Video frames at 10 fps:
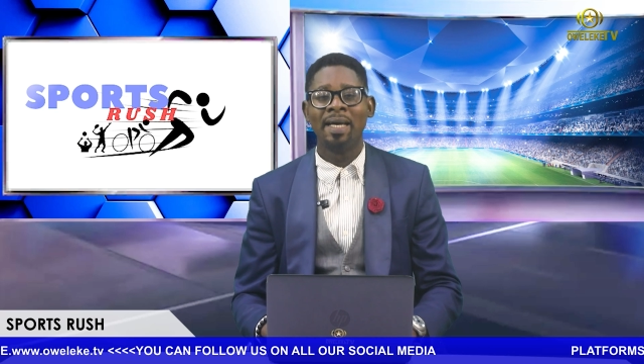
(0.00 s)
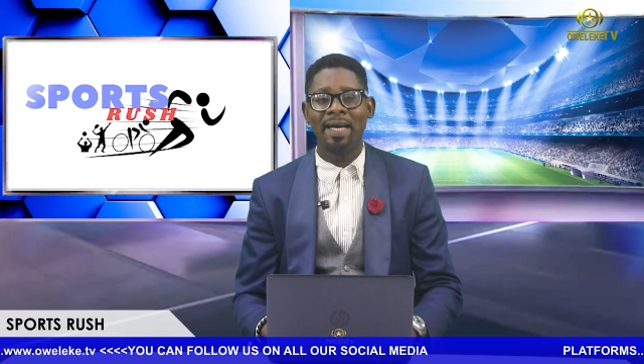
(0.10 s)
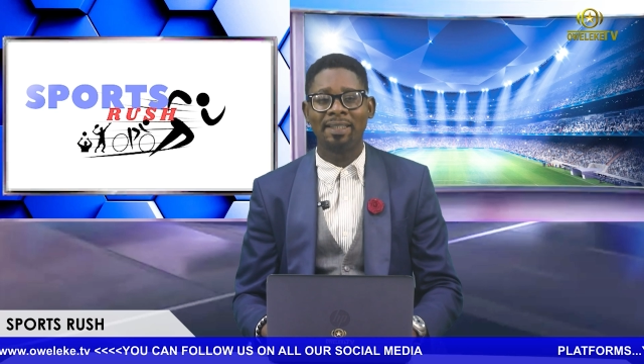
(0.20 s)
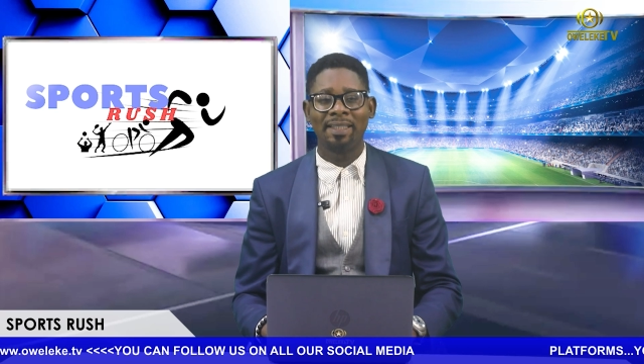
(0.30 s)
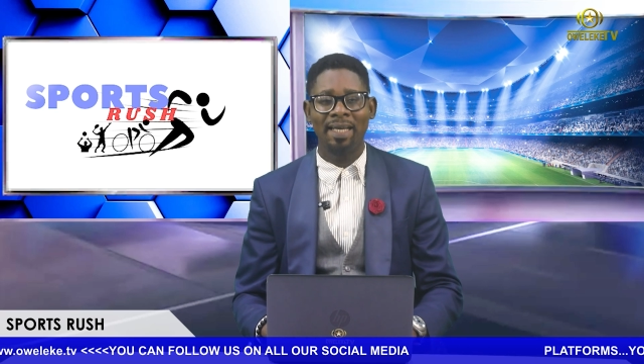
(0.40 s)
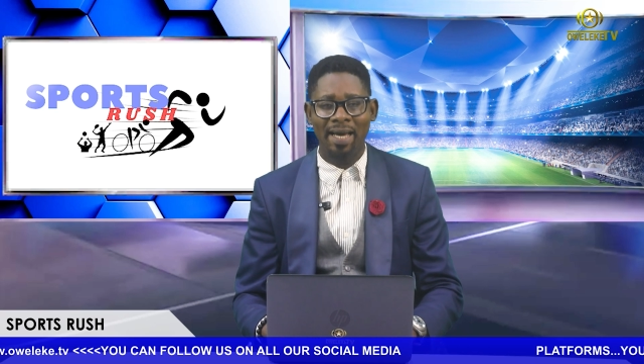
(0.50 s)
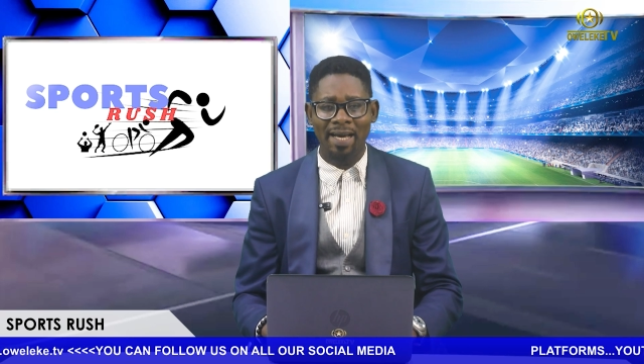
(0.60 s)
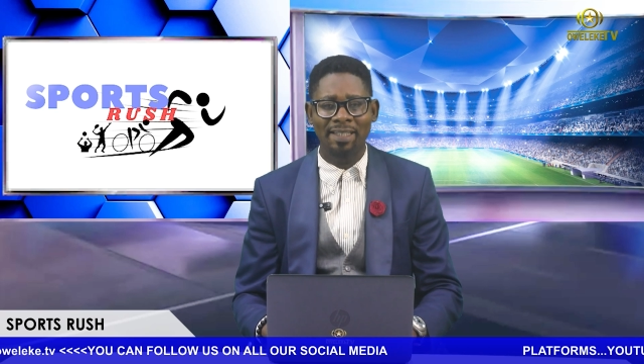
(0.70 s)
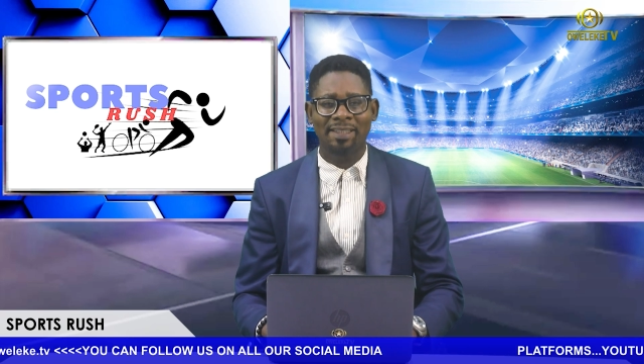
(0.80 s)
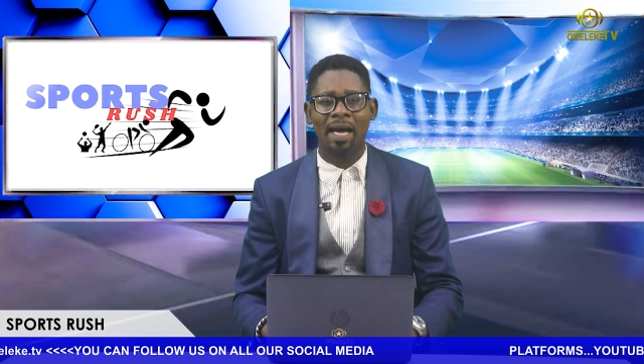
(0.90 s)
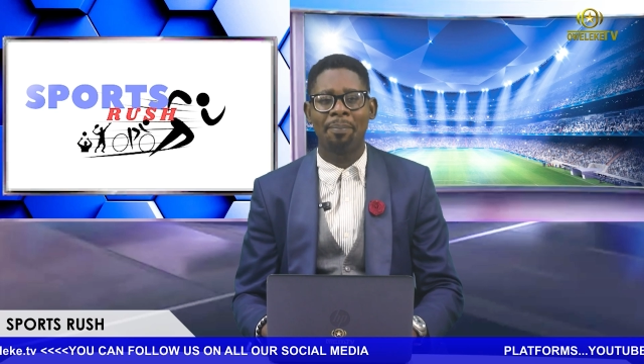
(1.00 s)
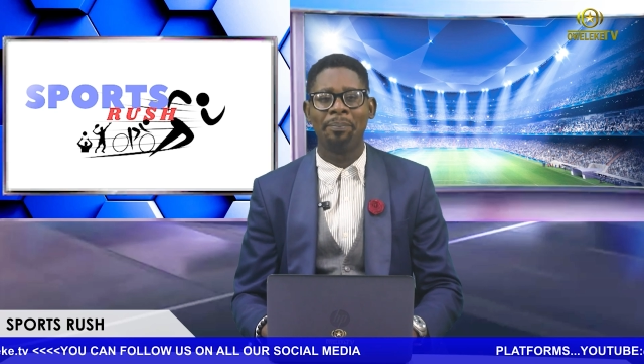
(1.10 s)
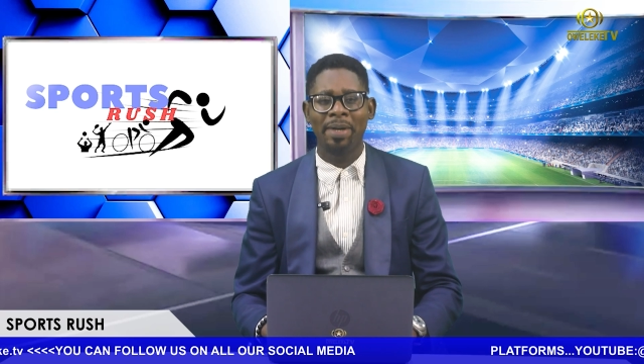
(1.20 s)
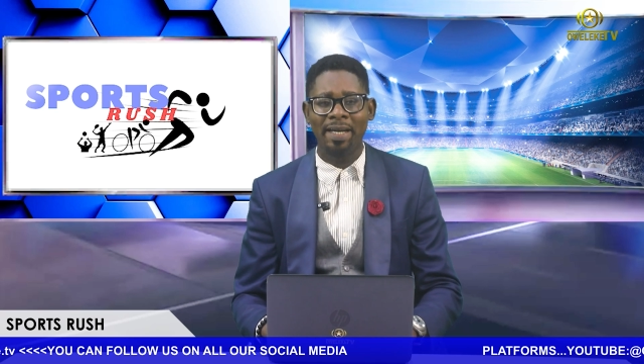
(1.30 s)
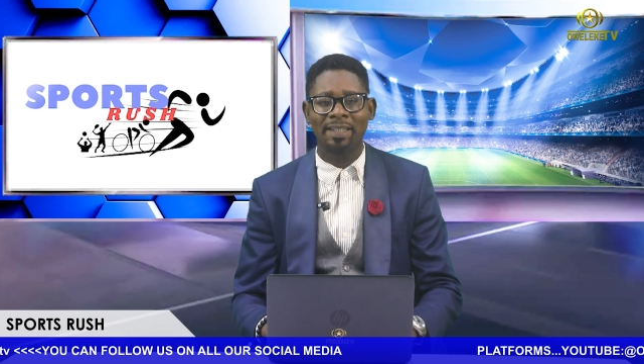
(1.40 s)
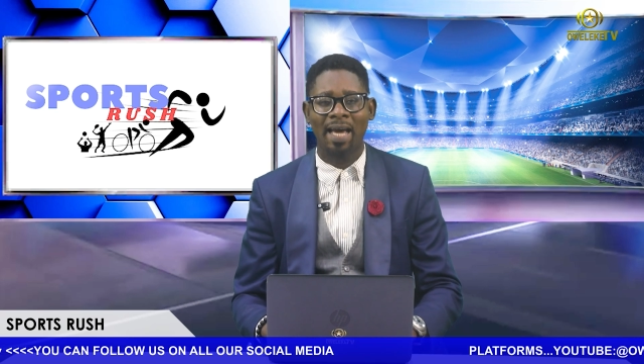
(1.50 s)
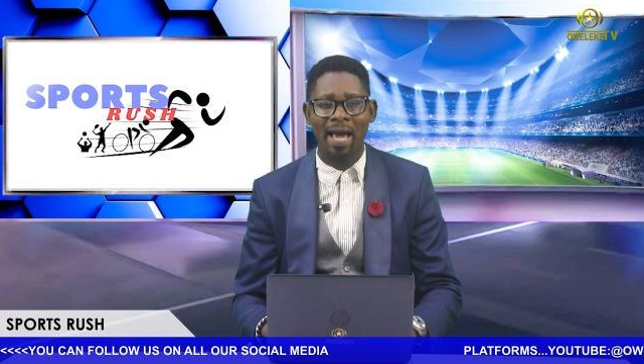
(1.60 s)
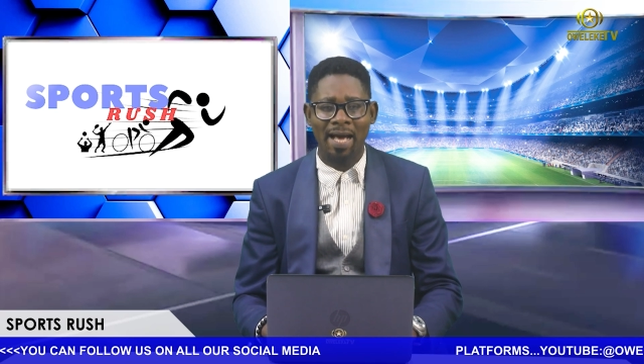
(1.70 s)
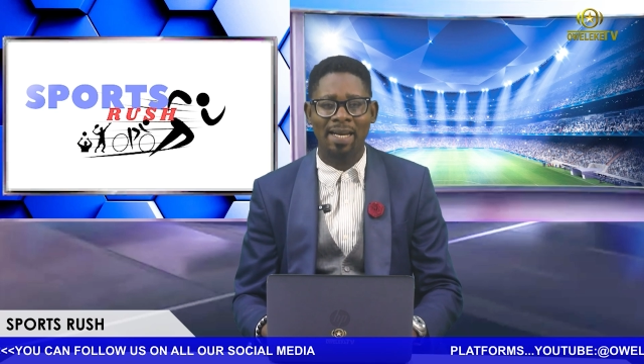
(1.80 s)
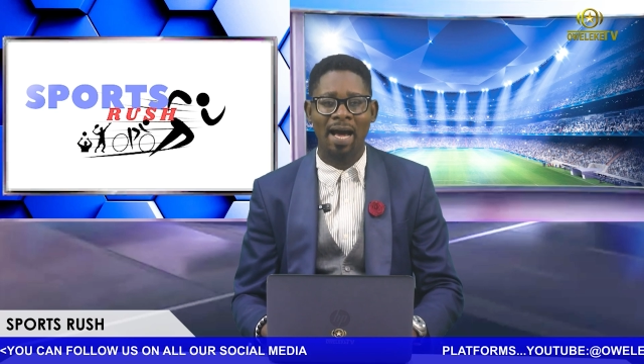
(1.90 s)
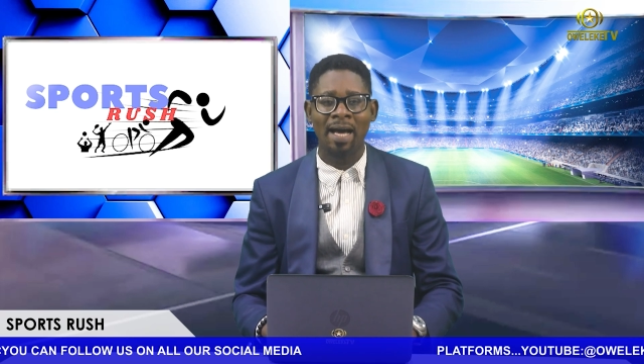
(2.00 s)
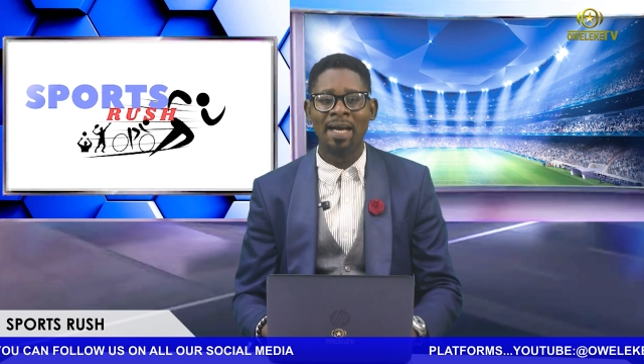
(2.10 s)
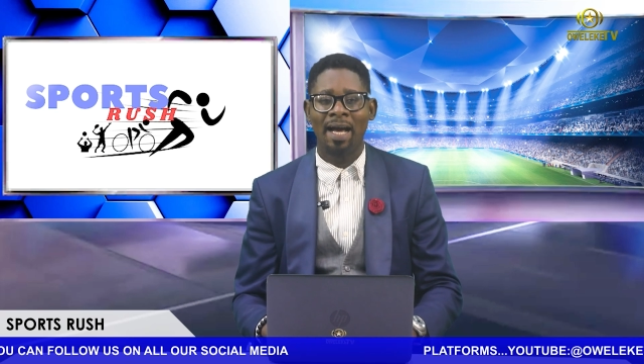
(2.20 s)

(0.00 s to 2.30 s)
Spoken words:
88-minute header